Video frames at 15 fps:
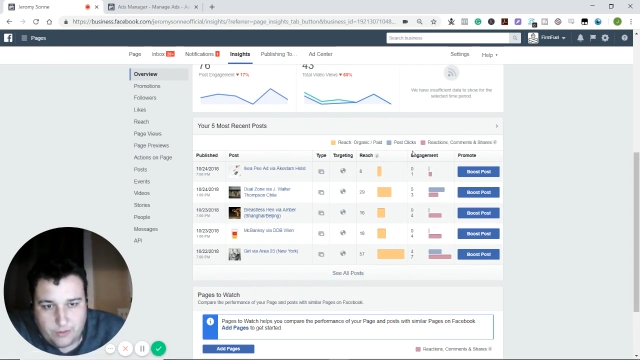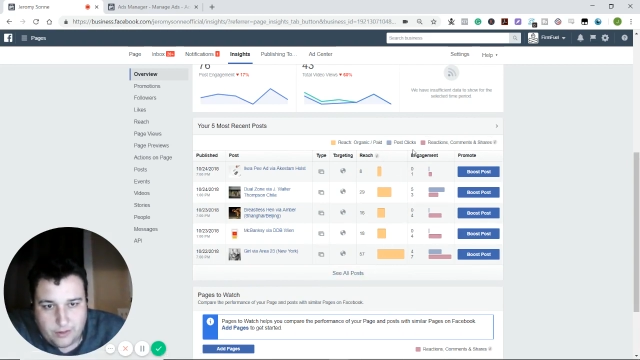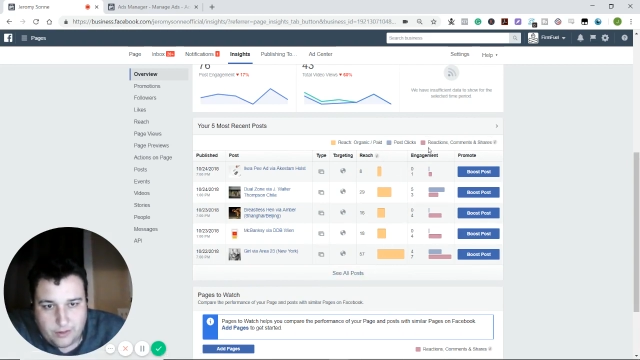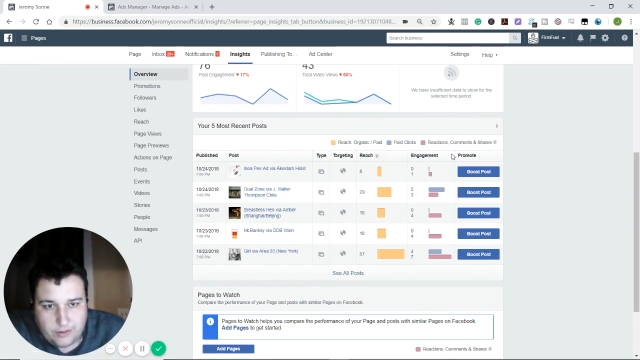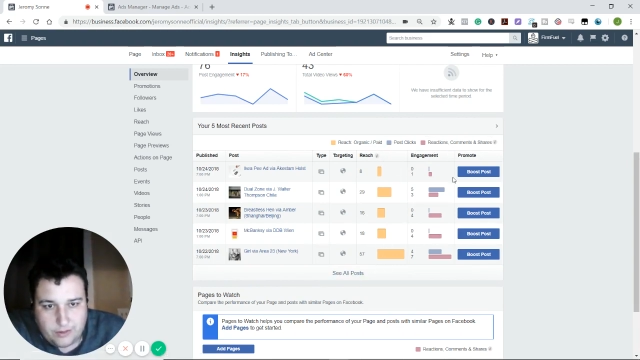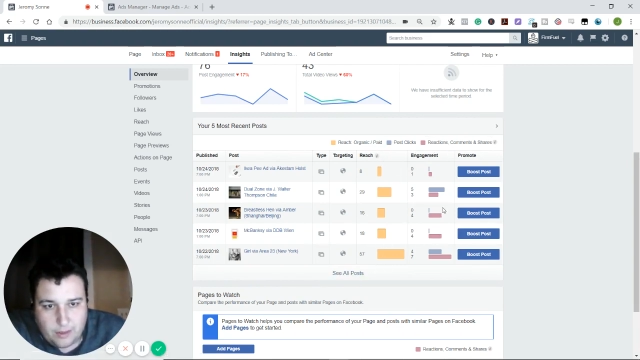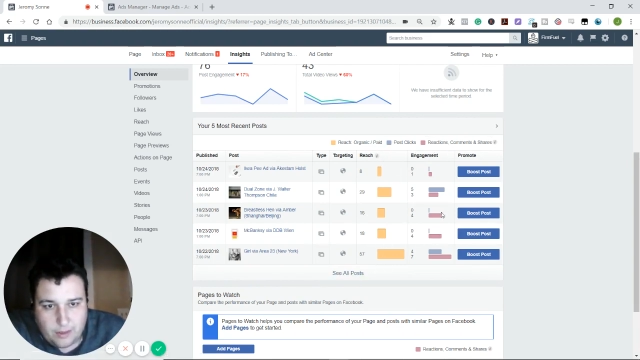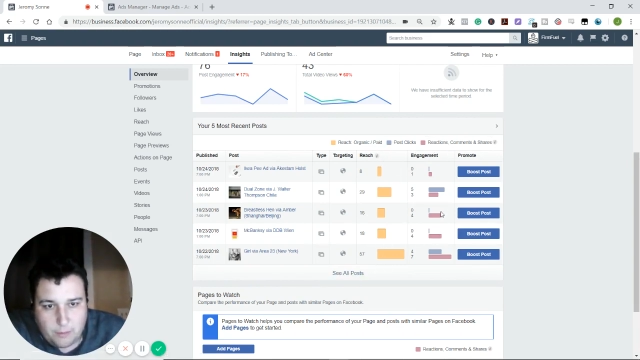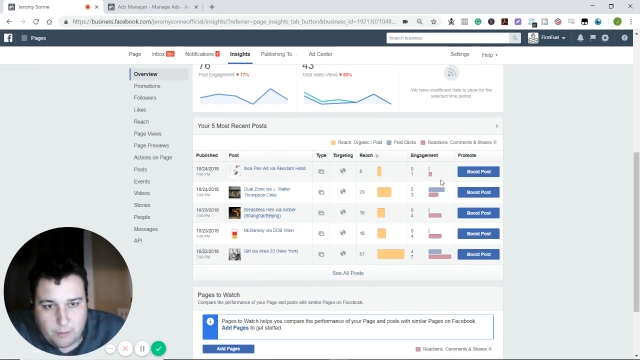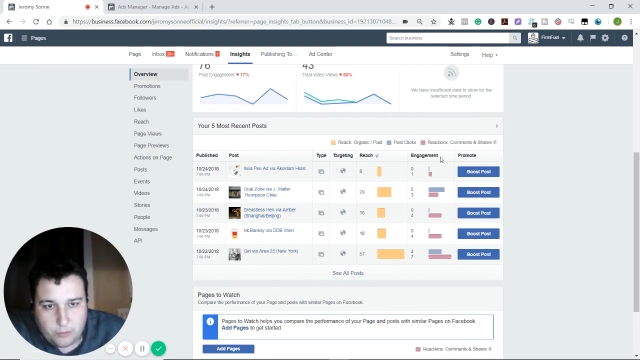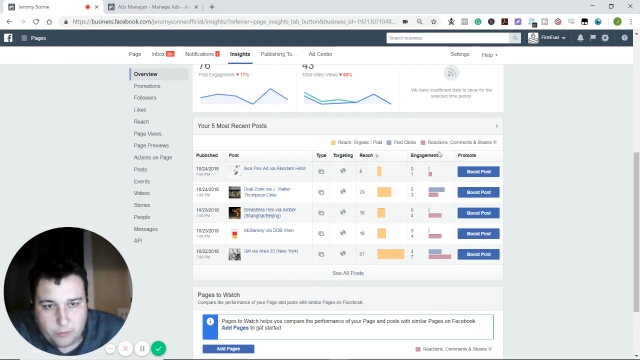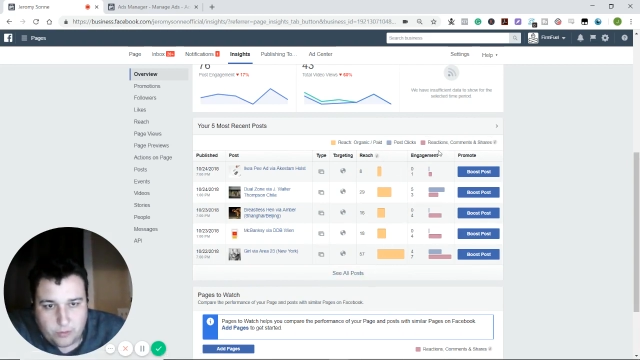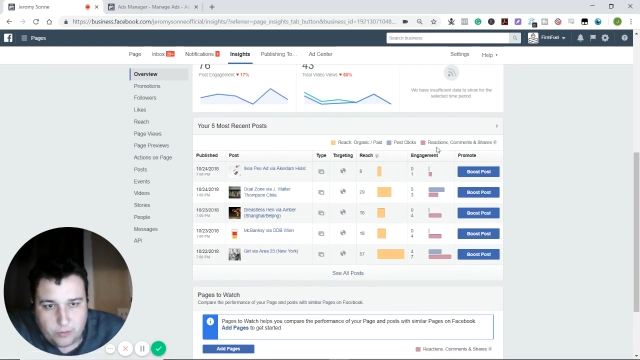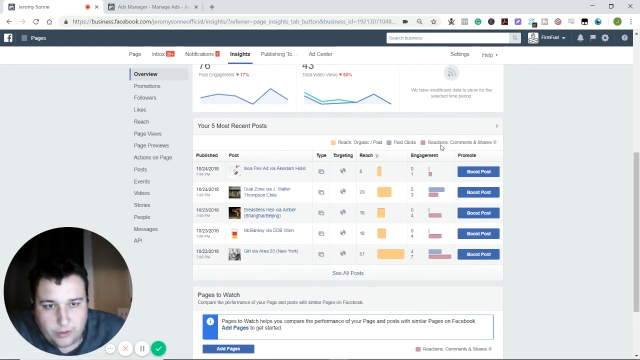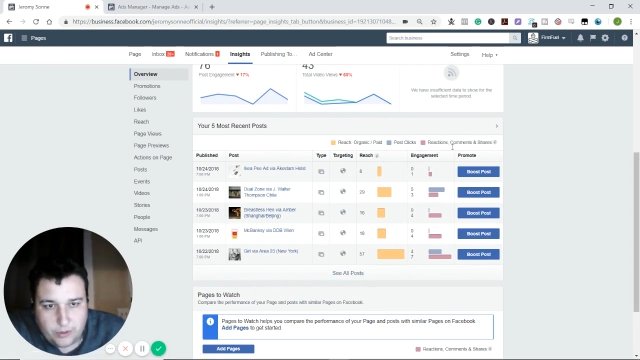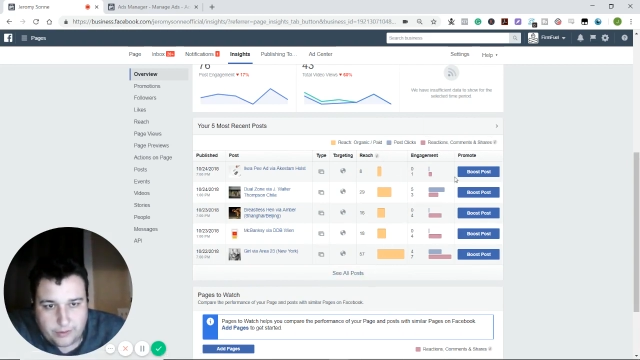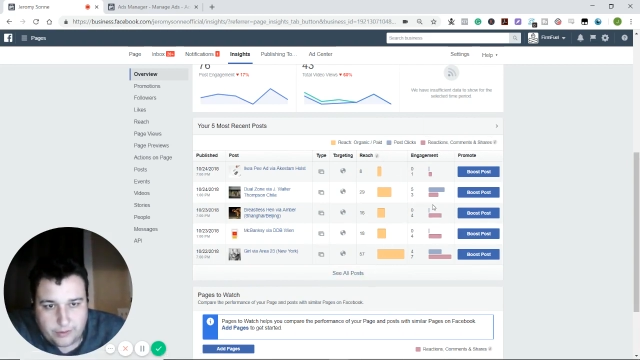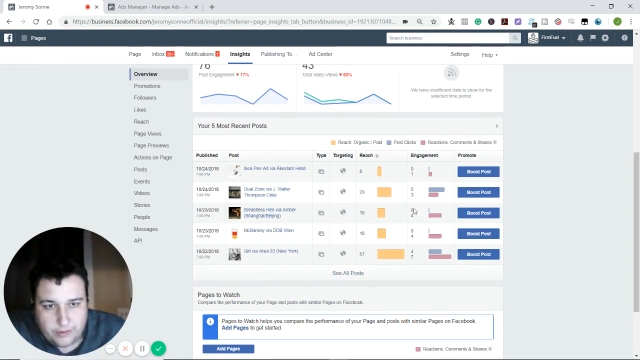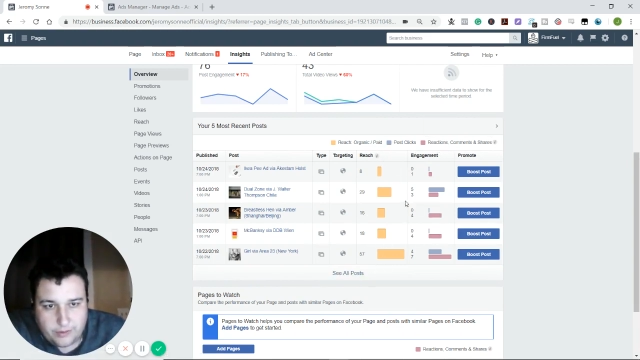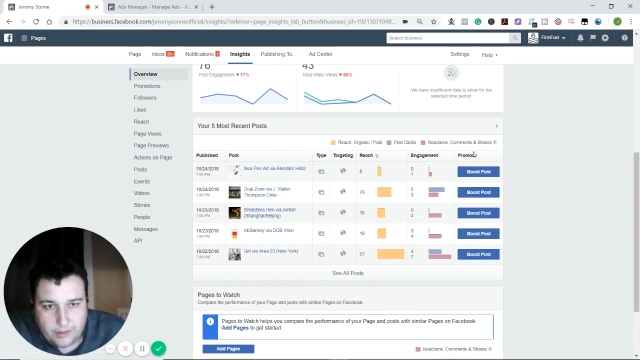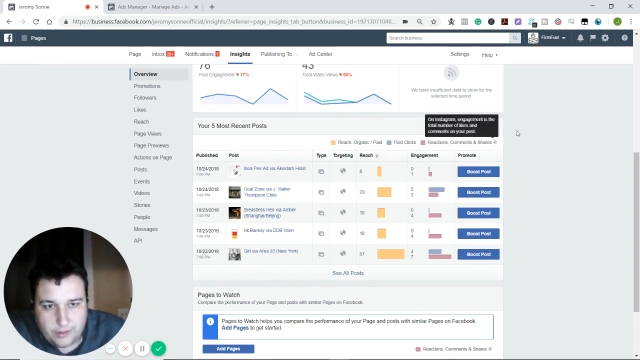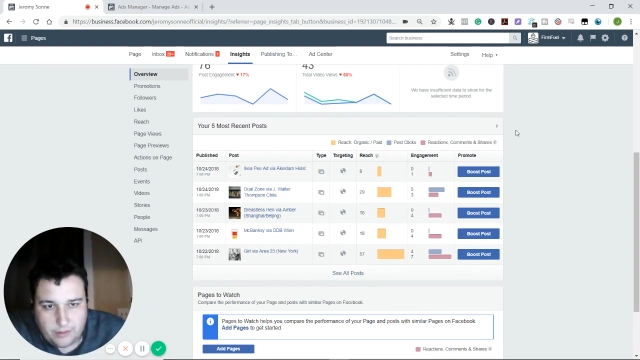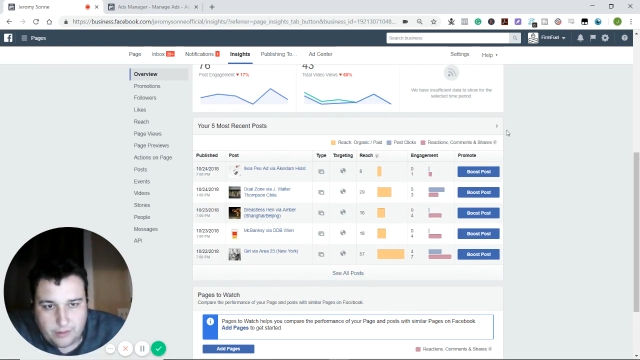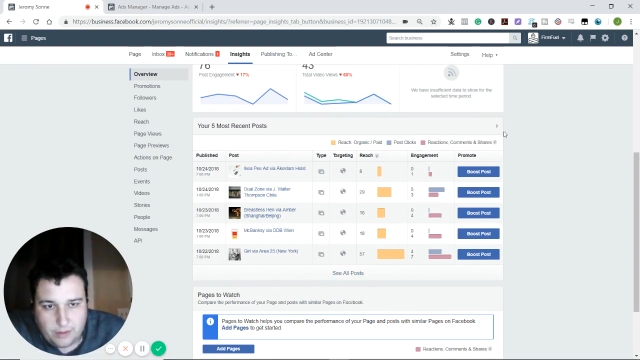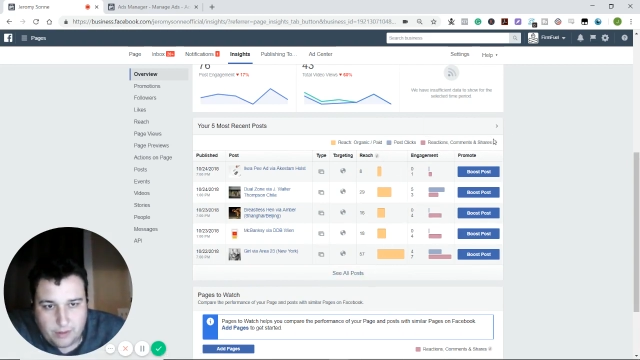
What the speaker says: And then it's got post clicks and then